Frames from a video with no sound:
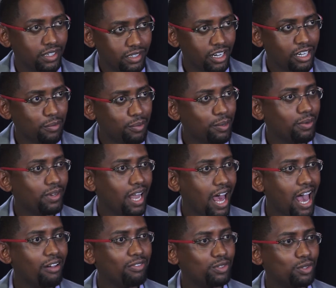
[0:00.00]
young people
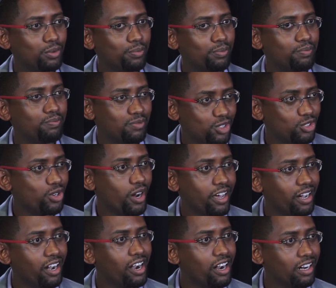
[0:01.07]
have to try
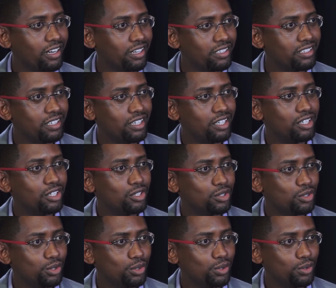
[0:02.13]
hard
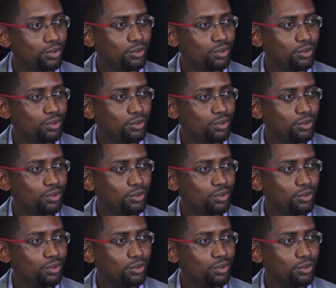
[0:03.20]
to,